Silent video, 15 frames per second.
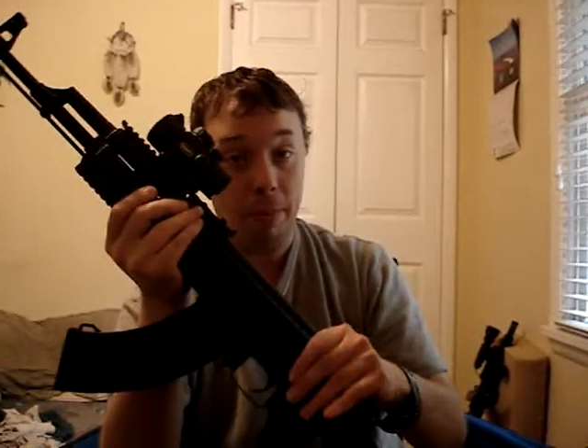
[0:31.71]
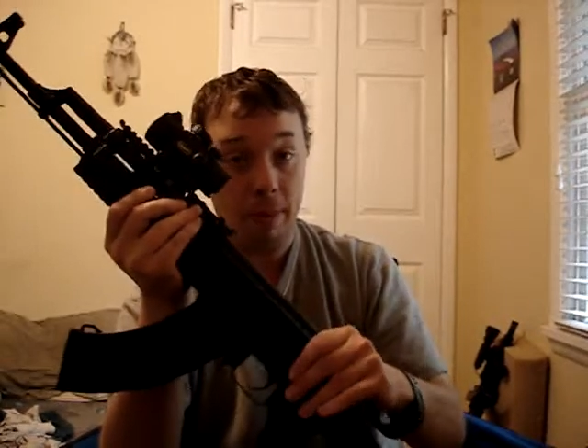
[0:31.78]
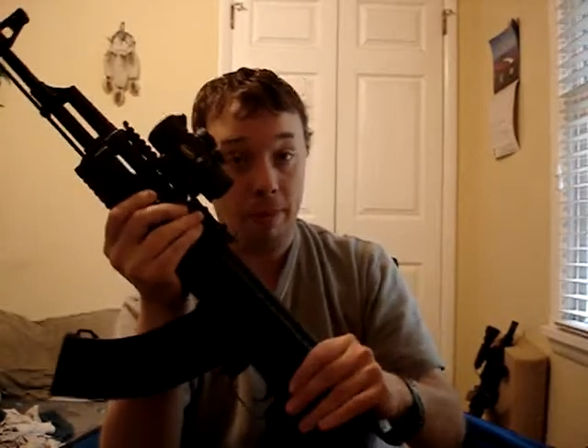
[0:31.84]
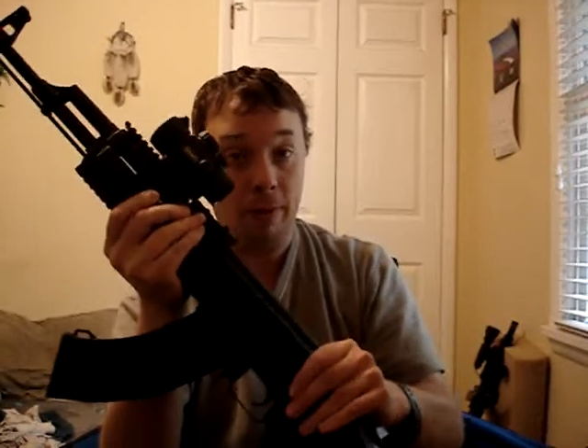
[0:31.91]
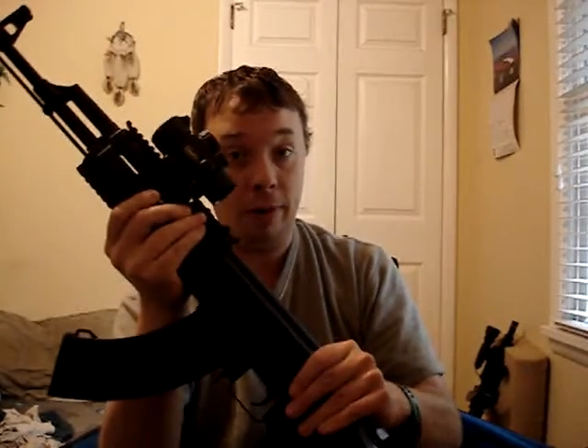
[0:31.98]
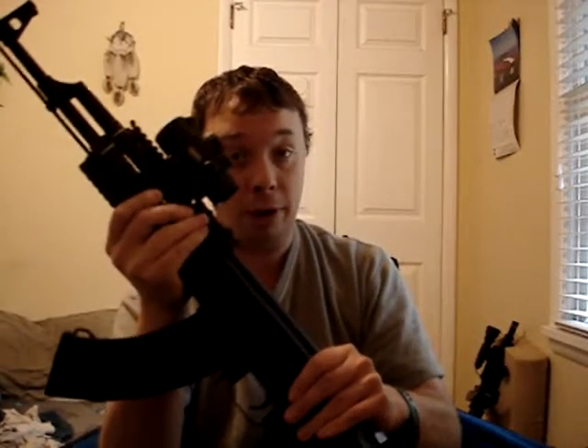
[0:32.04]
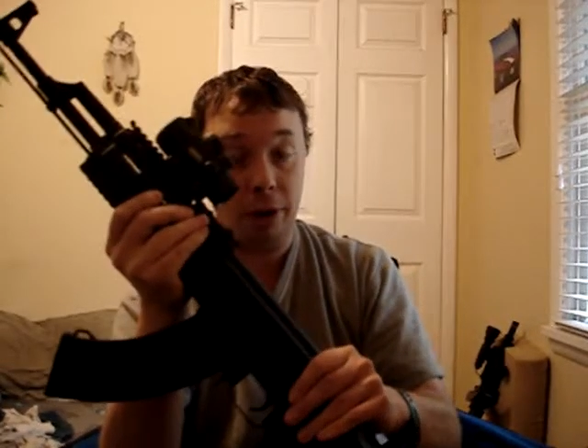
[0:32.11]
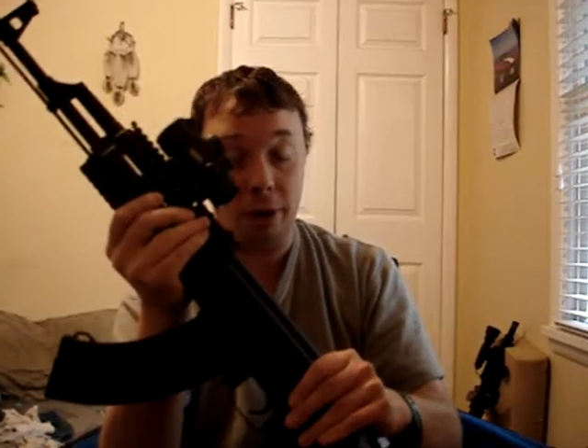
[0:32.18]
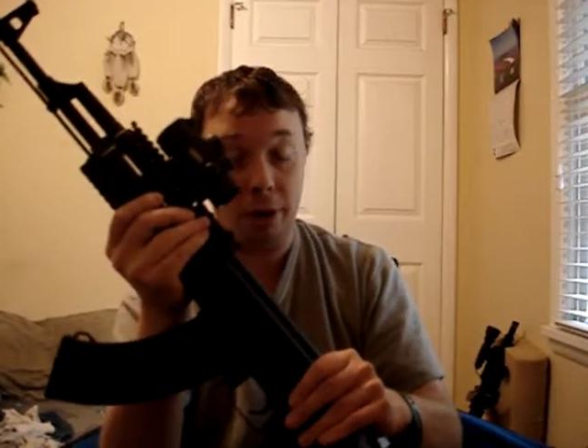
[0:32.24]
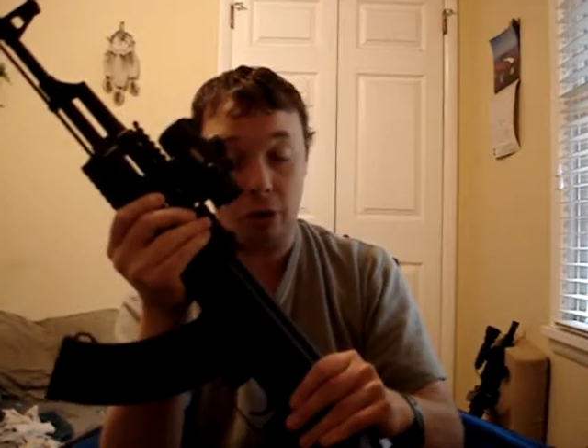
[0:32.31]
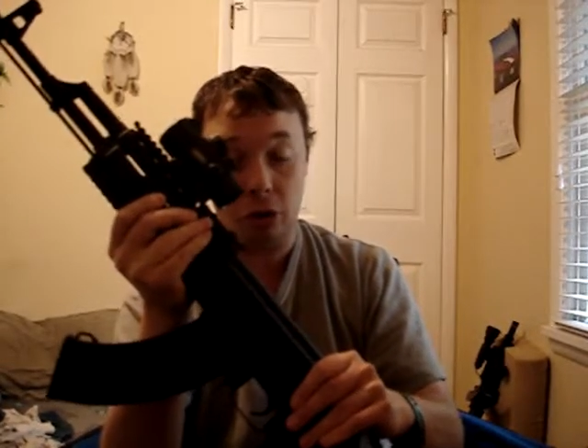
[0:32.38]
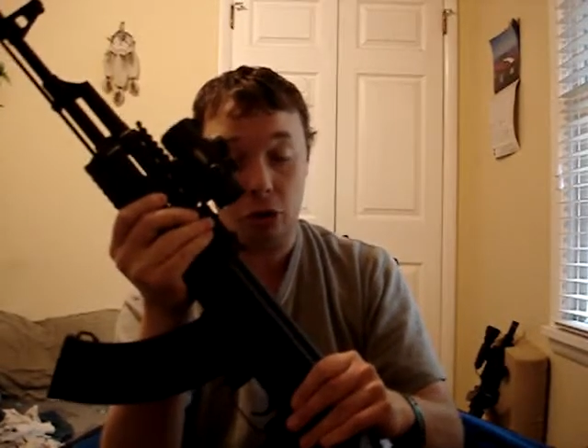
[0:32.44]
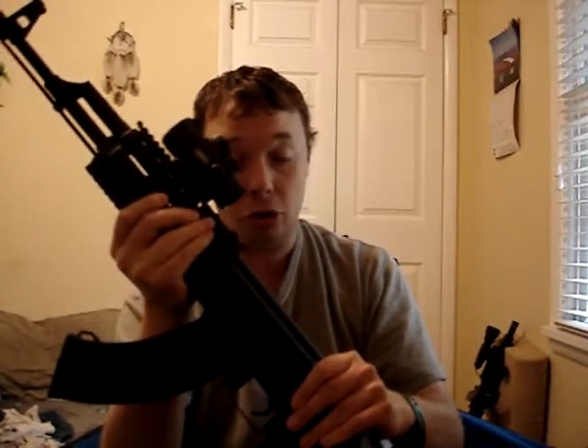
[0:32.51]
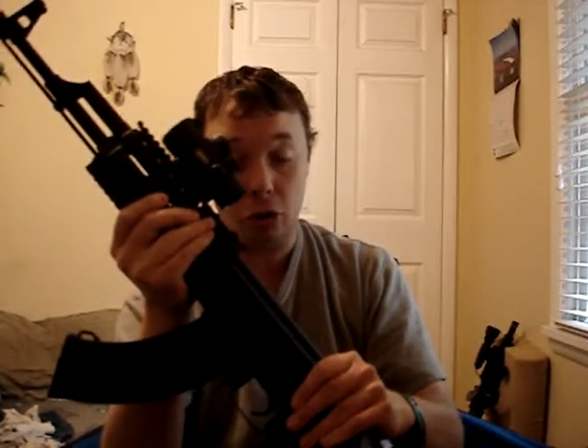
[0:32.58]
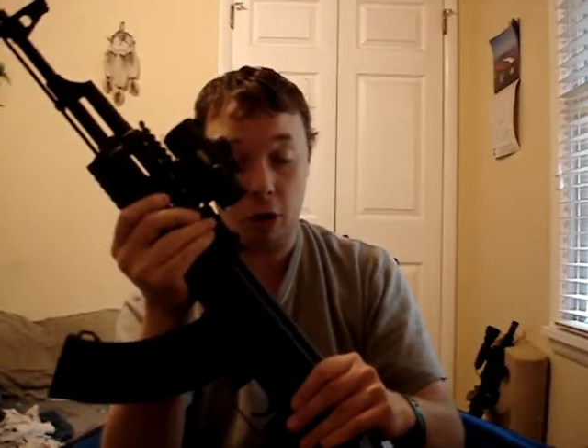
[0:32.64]
but very good
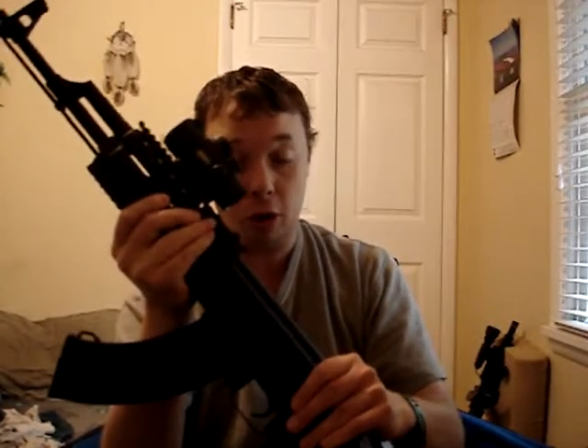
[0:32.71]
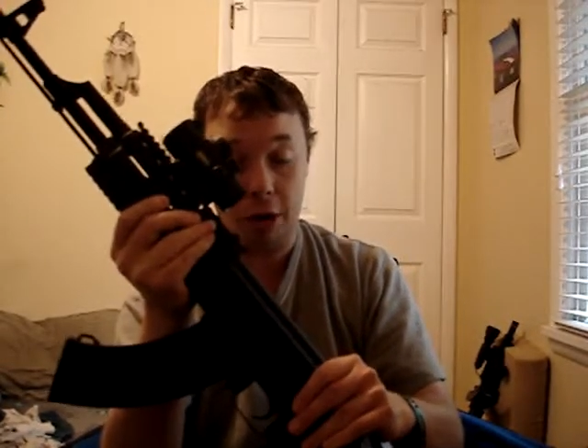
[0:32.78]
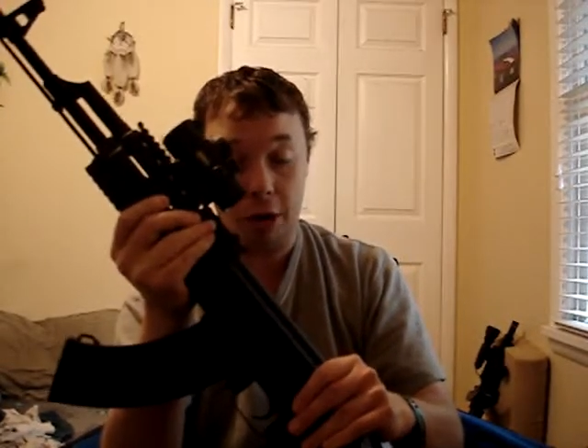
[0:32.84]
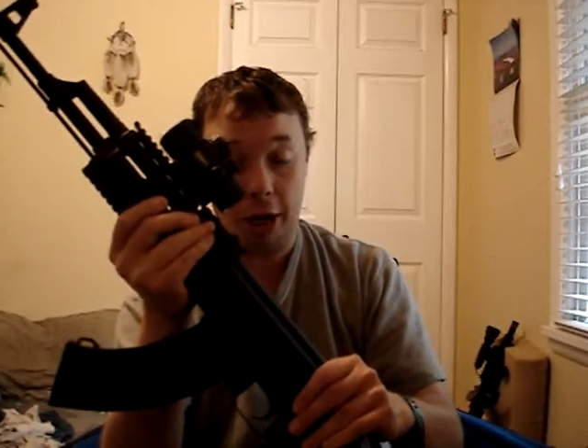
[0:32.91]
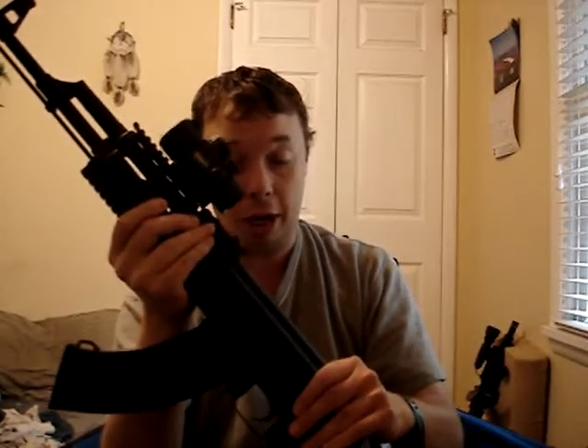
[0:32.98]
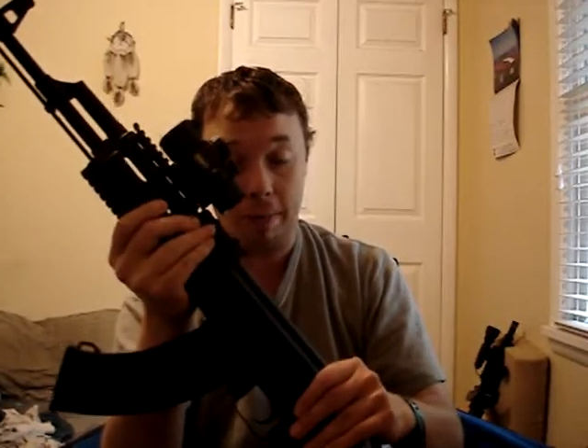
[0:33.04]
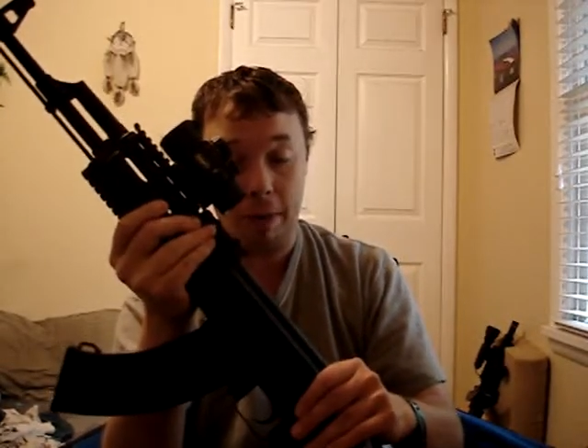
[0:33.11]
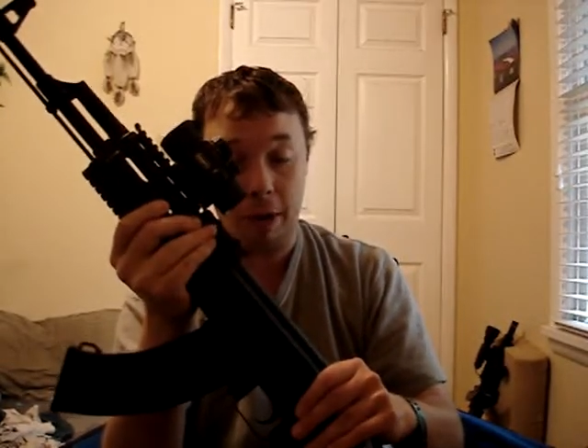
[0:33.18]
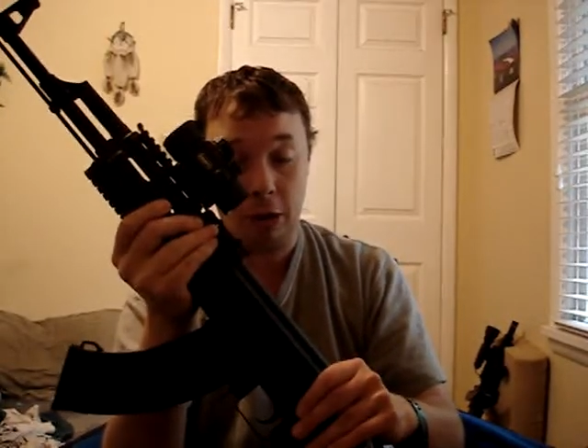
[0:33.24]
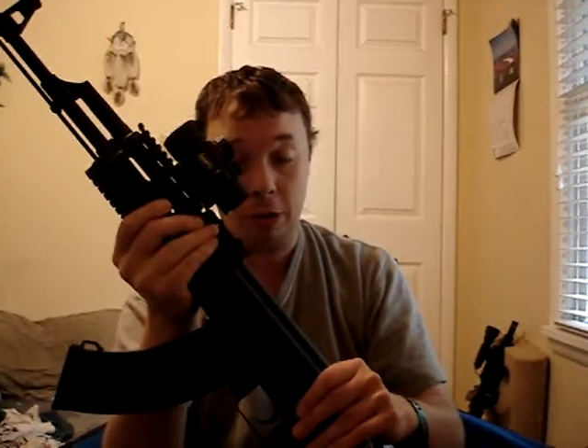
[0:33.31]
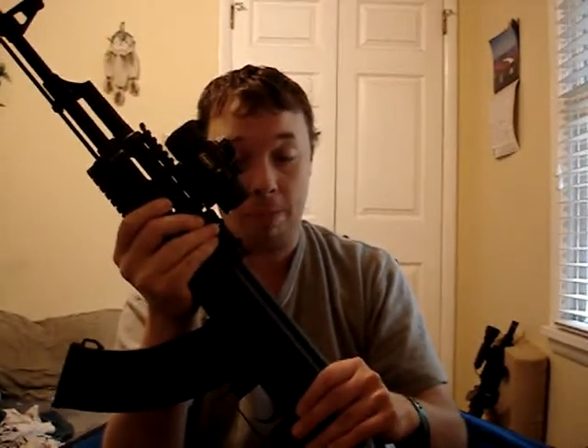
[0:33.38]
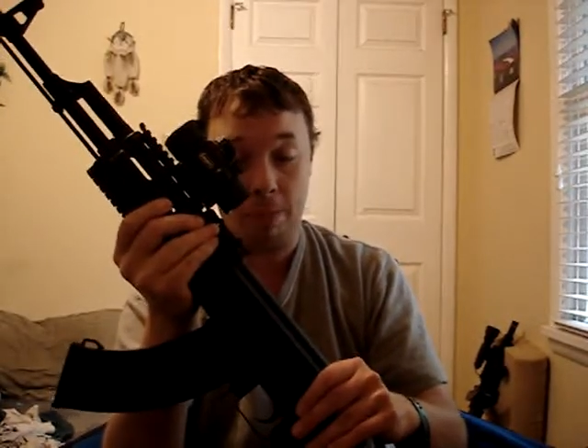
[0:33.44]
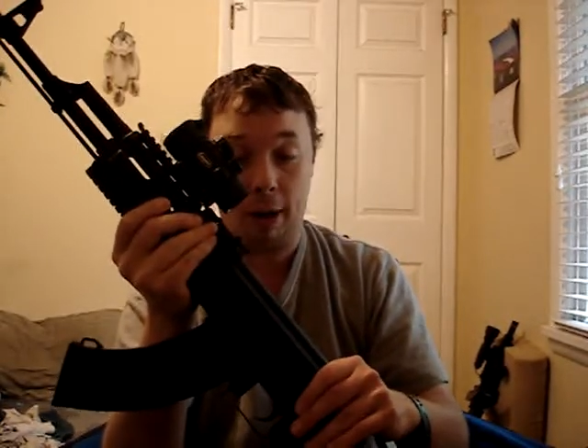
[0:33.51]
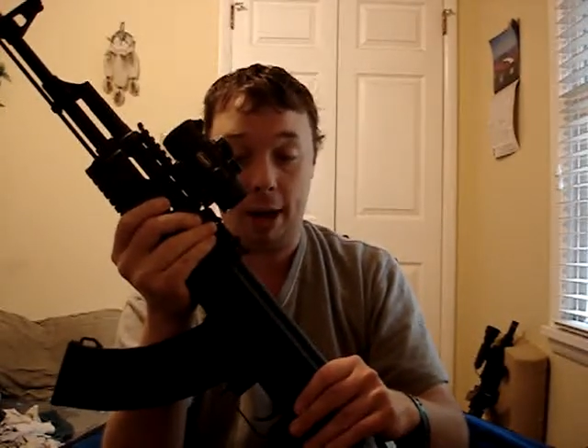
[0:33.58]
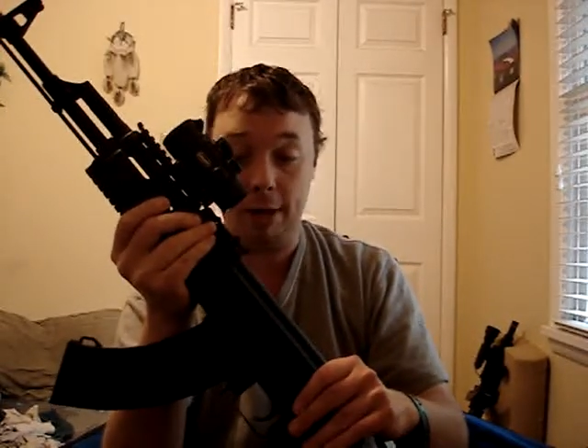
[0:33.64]
sturdy ABS
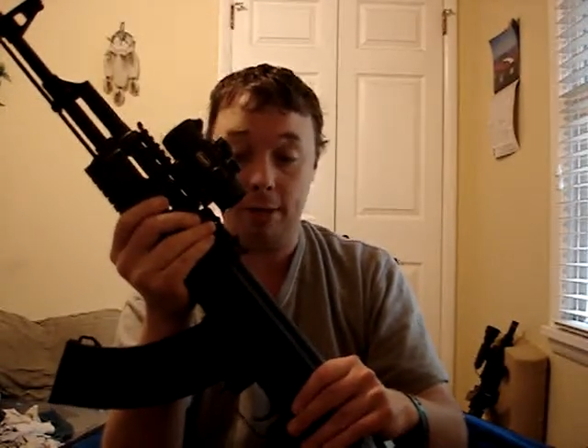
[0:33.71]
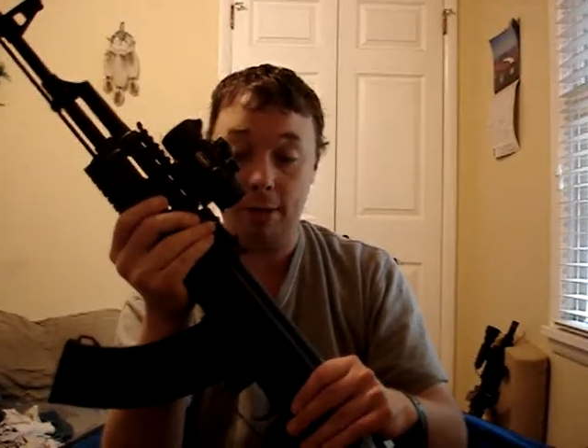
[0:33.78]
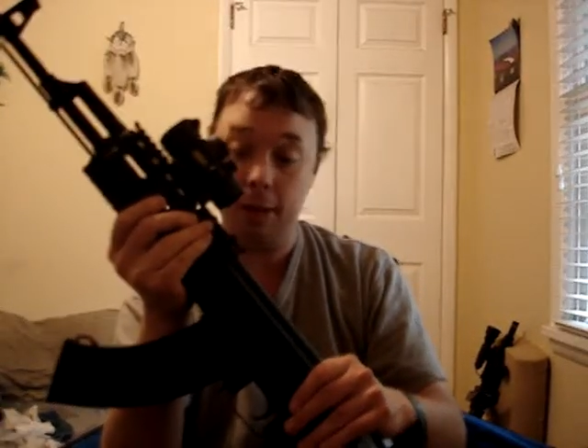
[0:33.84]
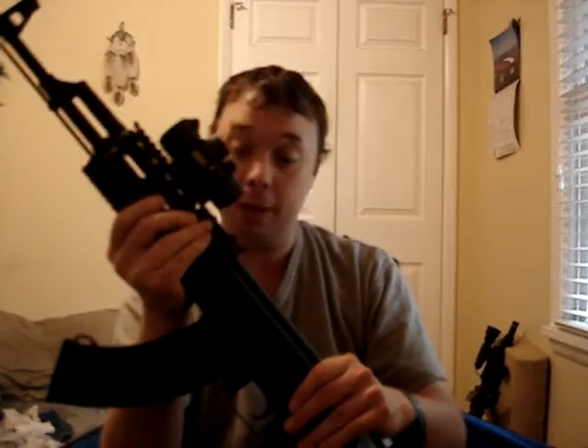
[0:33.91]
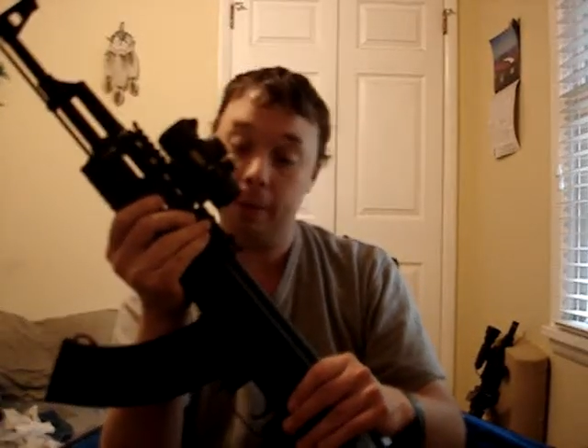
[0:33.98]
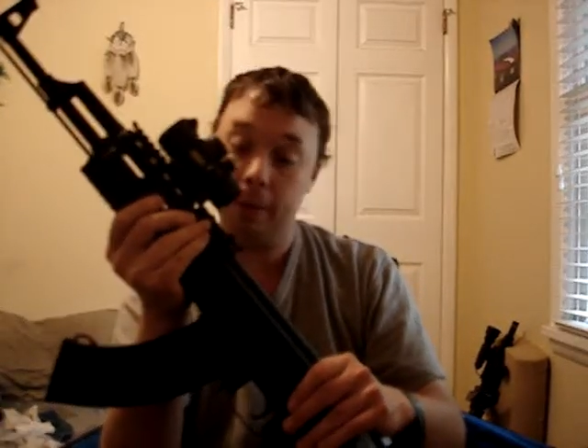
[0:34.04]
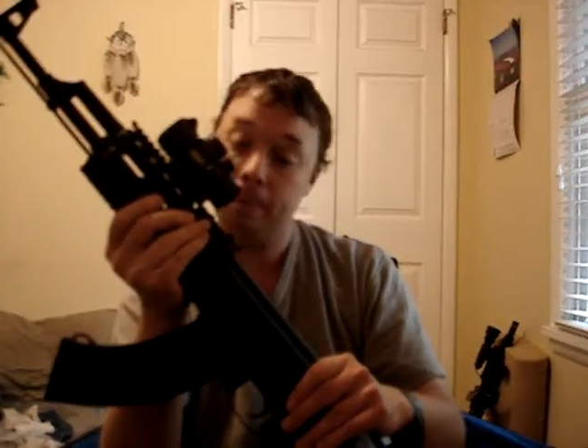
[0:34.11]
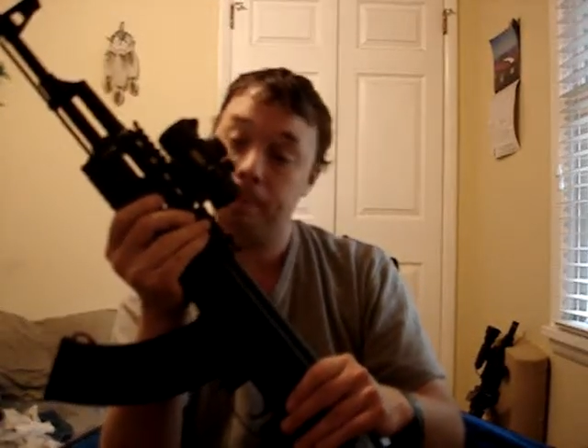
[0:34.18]
plastic.